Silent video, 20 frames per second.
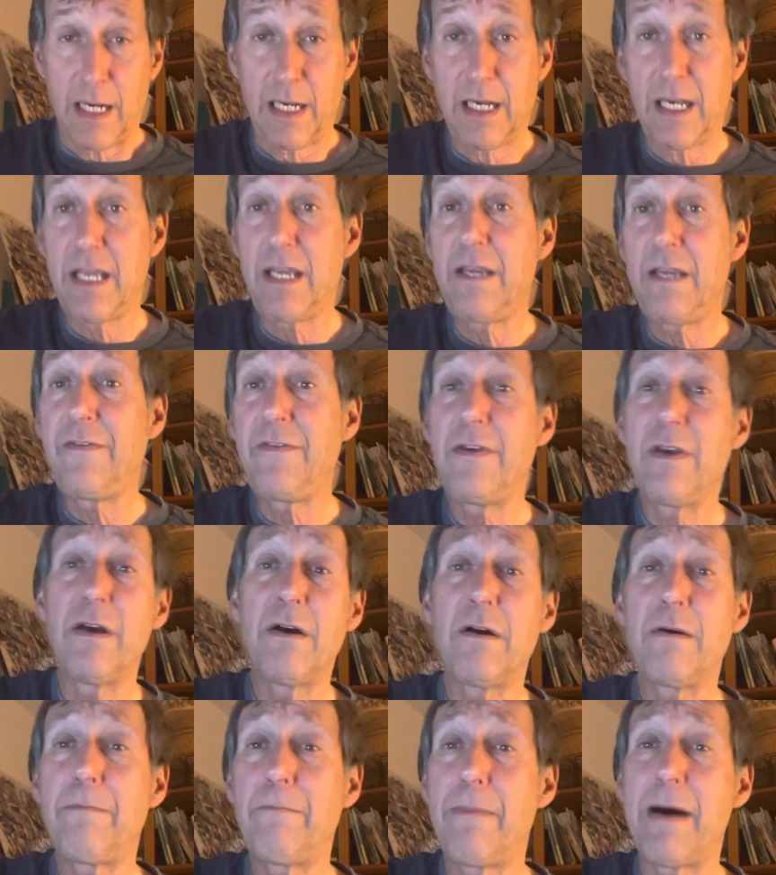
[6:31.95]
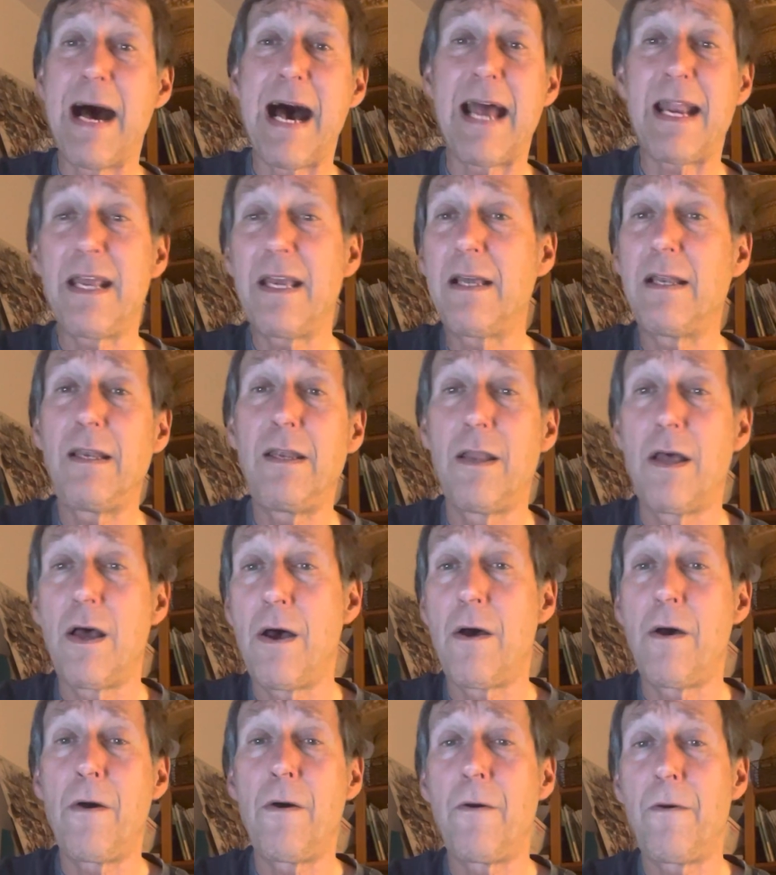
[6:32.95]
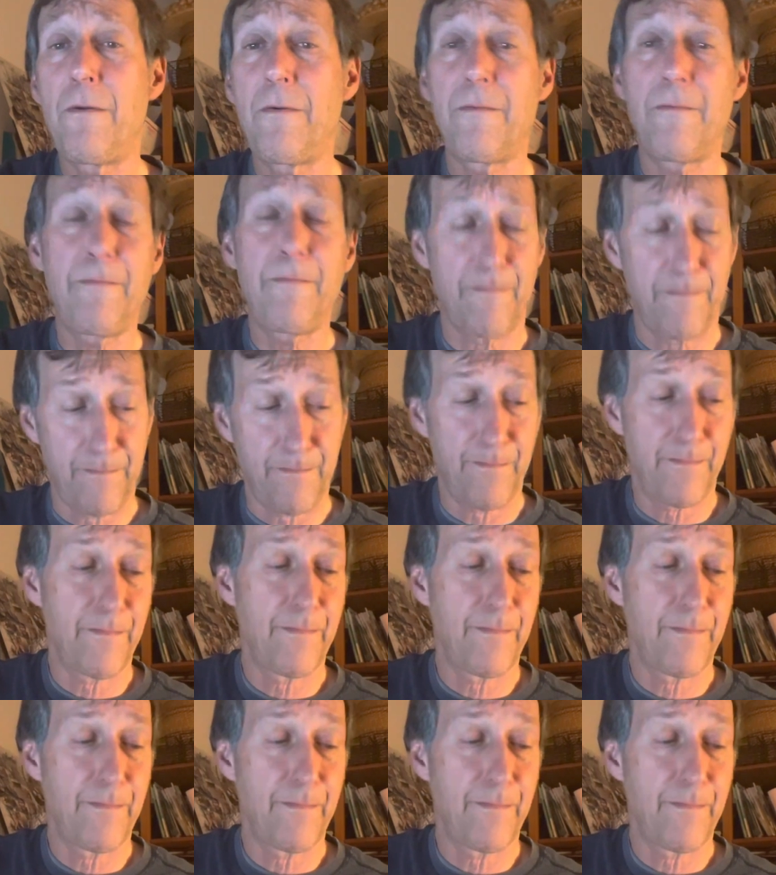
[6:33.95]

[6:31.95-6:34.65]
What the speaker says: leave your body alone.